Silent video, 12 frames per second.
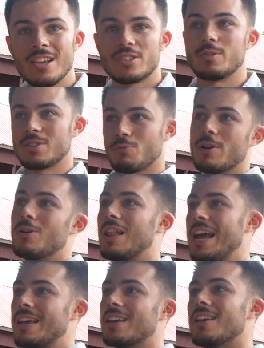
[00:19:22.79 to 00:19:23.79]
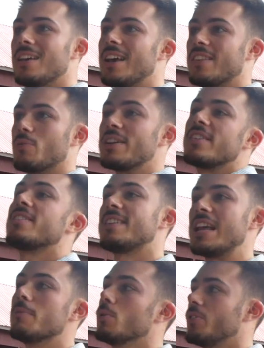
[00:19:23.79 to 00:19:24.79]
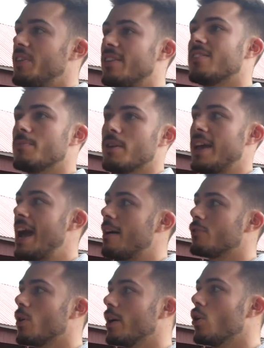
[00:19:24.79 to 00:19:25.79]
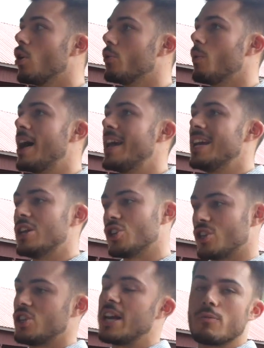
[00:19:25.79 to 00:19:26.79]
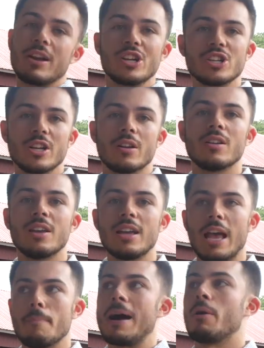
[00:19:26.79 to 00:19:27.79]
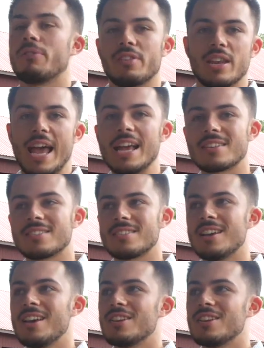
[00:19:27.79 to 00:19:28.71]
So it's a real, like, it's a really sustainable system that they have going on, where each generation empowers the next.